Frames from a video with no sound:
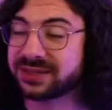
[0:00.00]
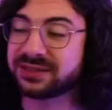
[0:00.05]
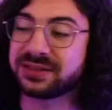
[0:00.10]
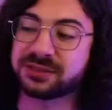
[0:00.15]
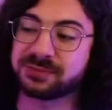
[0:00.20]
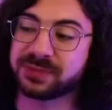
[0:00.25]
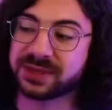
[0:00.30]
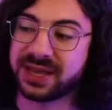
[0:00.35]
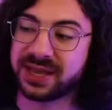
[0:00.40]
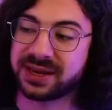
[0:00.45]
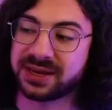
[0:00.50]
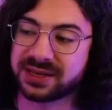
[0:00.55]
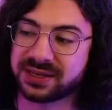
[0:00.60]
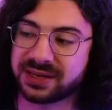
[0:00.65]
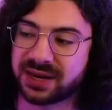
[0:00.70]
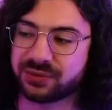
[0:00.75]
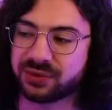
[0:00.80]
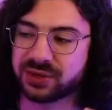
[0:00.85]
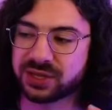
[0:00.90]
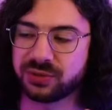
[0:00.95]
this mechanic, and I
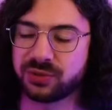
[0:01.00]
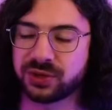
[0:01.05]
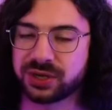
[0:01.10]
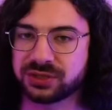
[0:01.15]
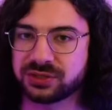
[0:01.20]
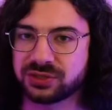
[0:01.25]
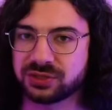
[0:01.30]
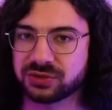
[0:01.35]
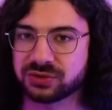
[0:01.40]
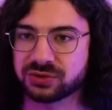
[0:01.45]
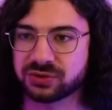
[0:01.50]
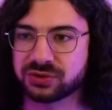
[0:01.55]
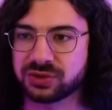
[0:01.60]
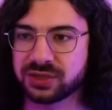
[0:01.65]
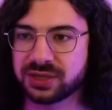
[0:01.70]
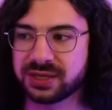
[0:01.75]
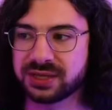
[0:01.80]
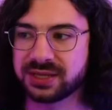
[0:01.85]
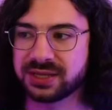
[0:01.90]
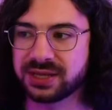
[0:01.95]
really wanted to
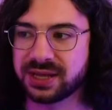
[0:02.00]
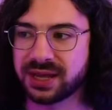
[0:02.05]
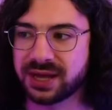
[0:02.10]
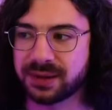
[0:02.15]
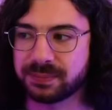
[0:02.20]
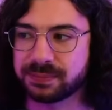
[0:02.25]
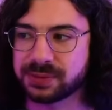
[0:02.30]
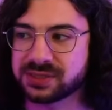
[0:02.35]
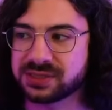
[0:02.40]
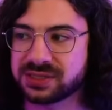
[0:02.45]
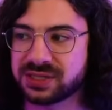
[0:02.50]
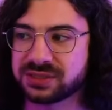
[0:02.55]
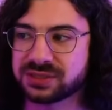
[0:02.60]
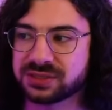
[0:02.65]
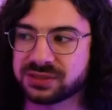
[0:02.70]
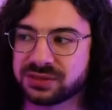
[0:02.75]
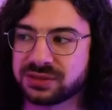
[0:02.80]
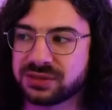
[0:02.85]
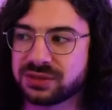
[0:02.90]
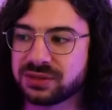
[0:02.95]

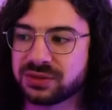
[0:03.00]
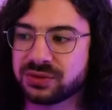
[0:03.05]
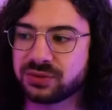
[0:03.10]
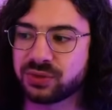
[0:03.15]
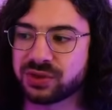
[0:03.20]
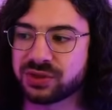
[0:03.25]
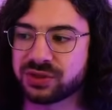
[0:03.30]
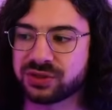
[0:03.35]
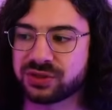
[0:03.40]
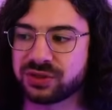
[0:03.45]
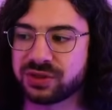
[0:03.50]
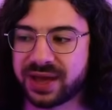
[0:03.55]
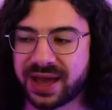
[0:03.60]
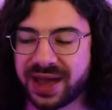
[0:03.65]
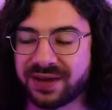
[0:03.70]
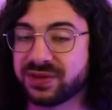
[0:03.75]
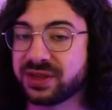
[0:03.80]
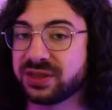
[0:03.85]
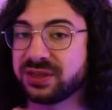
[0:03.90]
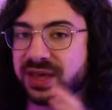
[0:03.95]
persist with
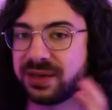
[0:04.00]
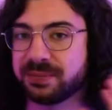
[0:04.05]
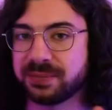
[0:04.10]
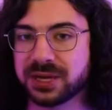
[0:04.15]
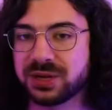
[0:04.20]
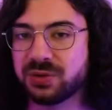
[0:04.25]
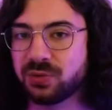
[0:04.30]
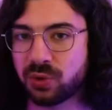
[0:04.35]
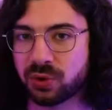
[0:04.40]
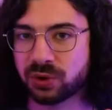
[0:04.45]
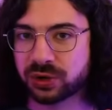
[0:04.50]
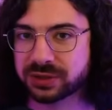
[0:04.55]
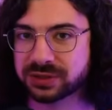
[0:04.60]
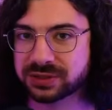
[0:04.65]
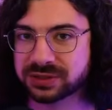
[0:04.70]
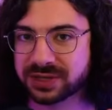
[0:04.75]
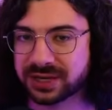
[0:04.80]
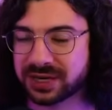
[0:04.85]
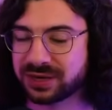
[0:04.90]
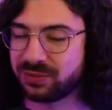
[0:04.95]
having there be
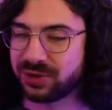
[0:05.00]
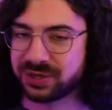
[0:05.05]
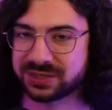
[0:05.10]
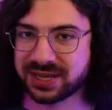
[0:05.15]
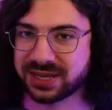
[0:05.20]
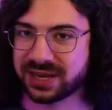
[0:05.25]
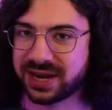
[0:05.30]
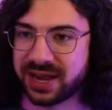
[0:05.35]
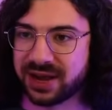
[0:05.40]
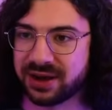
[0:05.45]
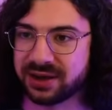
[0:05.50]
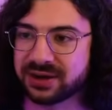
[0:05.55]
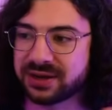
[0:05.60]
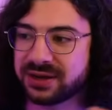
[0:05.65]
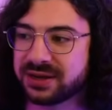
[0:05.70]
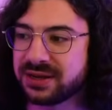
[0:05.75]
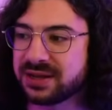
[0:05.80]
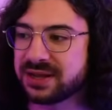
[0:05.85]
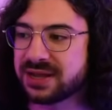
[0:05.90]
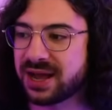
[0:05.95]
wards. I didn't want to take it out,
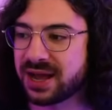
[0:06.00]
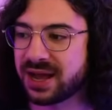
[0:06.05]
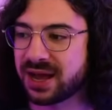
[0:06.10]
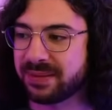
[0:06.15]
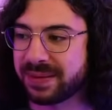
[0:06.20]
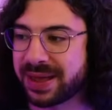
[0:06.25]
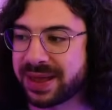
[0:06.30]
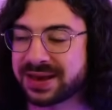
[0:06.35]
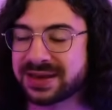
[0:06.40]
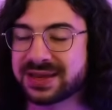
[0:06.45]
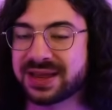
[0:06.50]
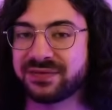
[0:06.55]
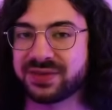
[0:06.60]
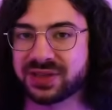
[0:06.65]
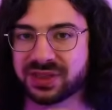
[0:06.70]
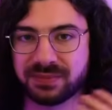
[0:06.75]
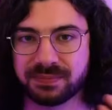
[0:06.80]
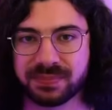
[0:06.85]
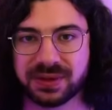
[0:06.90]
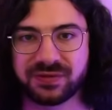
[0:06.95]
and having
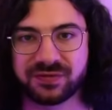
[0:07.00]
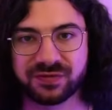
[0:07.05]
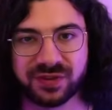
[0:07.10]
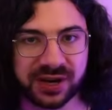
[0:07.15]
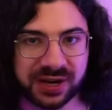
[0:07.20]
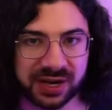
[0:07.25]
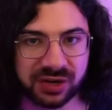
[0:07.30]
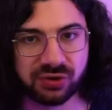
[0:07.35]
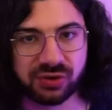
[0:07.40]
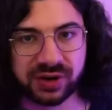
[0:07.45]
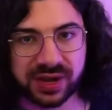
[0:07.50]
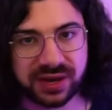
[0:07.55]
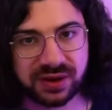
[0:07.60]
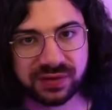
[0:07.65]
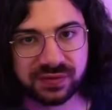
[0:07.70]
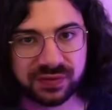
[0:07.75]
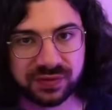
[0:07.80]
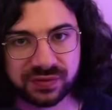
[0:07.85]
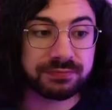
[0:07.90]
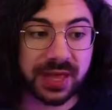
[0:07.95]
them be fun and creative.
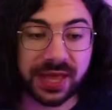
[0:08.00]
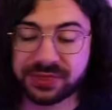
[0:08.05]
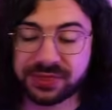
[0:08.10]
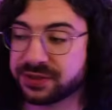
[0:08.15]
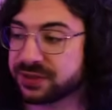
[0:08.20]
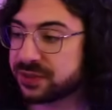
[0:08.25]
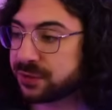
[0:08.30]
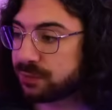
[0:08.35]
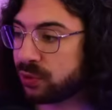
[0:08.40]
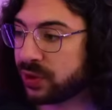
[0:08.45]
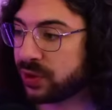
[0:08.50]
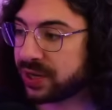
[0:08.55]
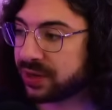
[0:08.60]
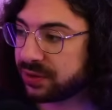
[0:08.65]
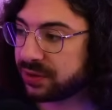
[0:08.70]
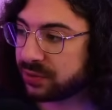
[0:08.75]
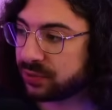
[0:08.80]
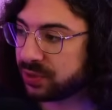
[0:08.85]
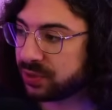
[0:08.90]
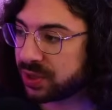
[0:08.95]
At this point,
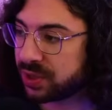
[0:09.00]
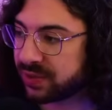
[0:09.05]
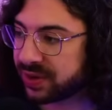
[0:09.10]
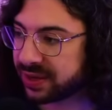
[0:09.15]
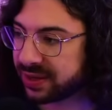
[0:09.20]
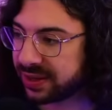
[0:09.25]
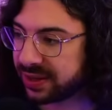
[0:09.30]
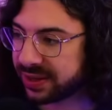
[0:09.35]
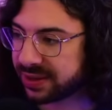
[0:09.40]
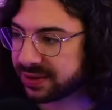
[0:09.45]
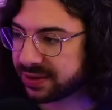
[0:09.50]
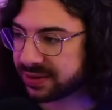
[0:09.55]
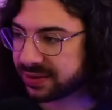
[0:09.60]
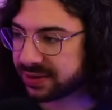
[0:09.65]
we're at like